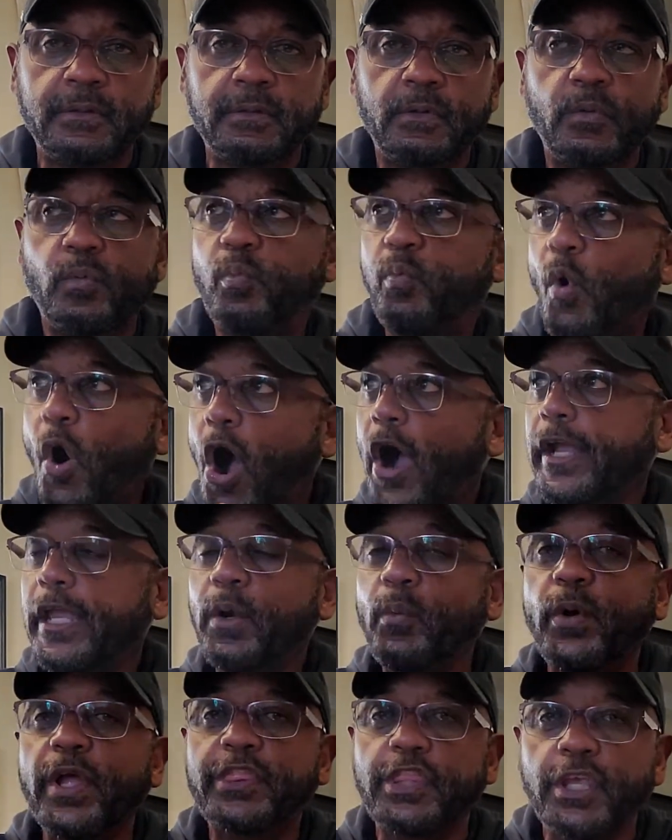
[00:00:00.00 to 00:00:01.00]
walking
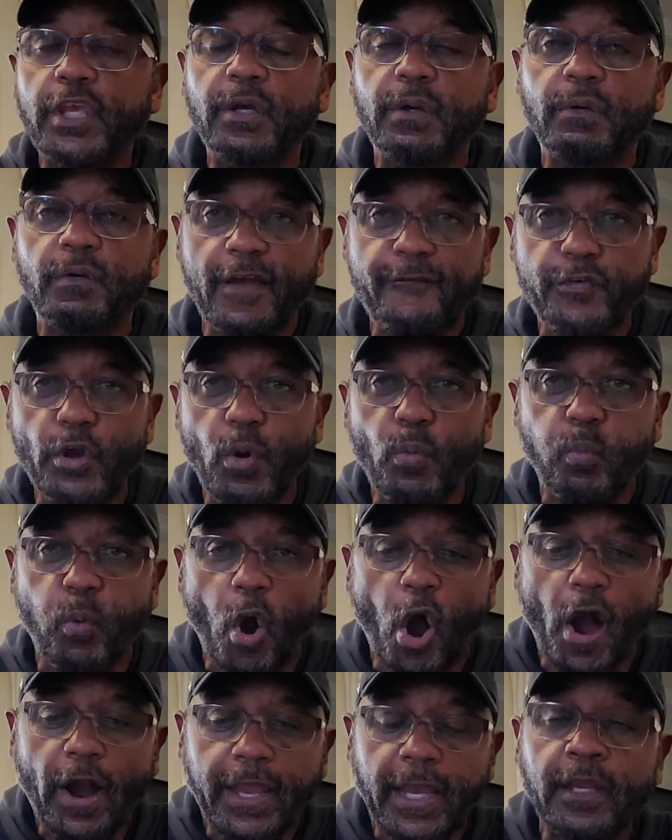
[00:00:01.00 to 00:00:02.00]
with you, if you're
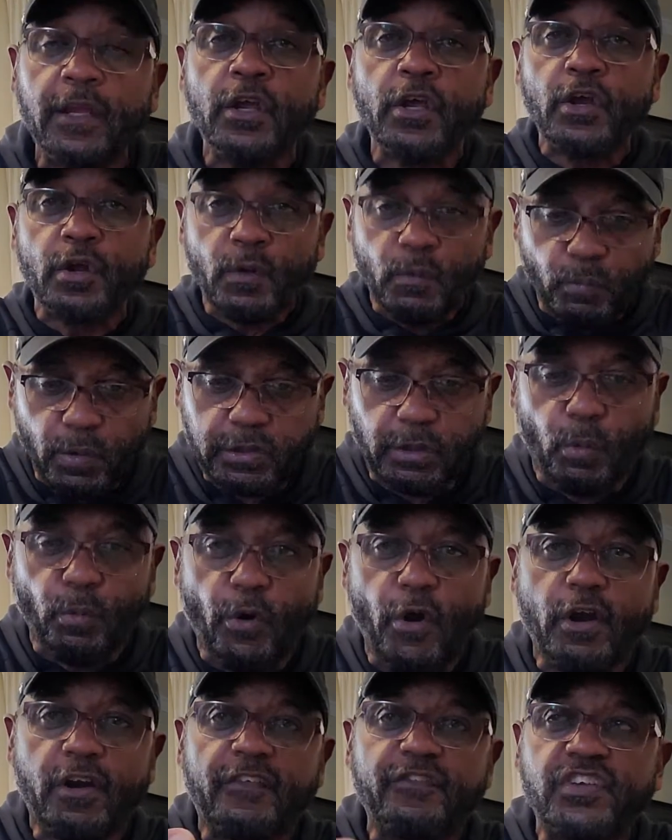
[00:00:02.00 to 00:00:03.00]
walking with the
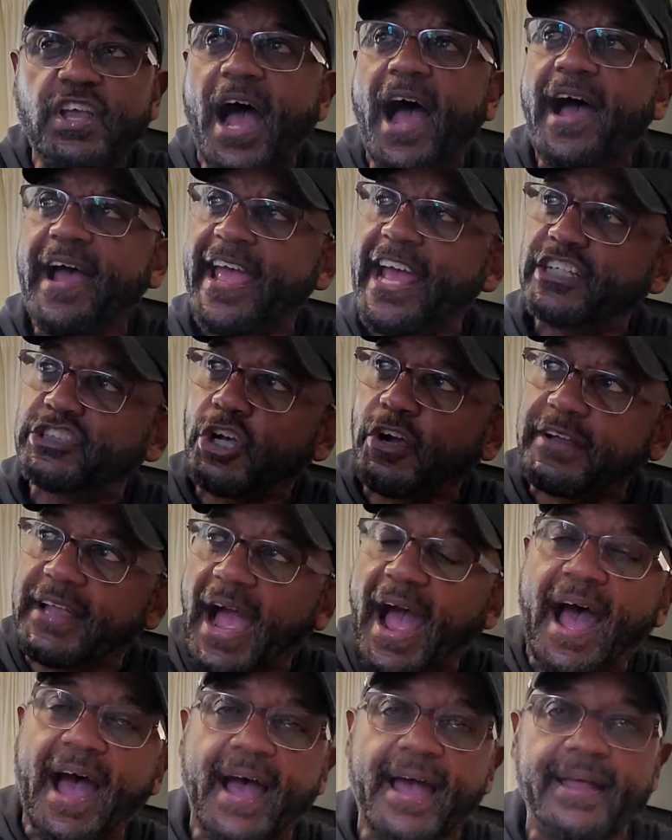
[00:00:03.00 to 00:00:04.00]
word of Yah as your
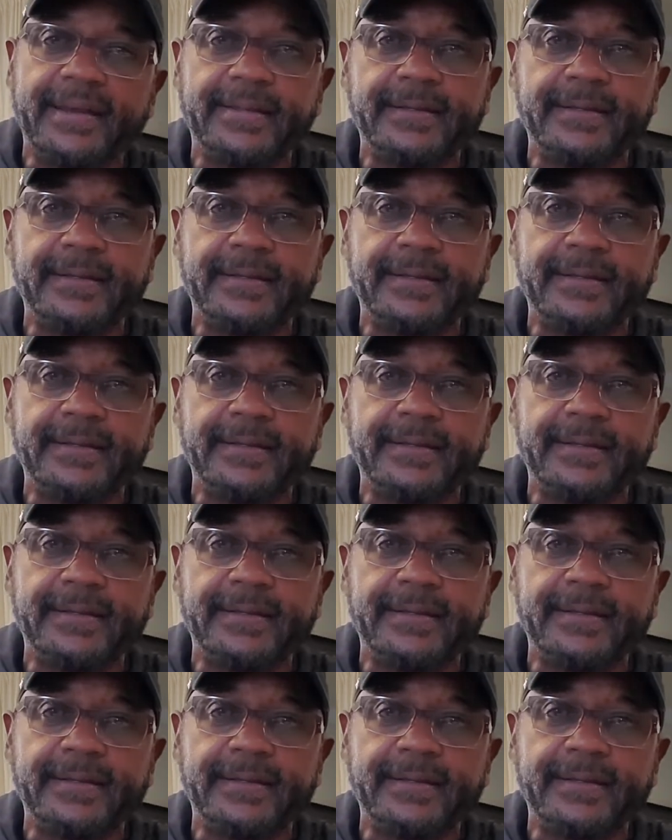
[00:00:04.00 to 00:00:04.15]
guide.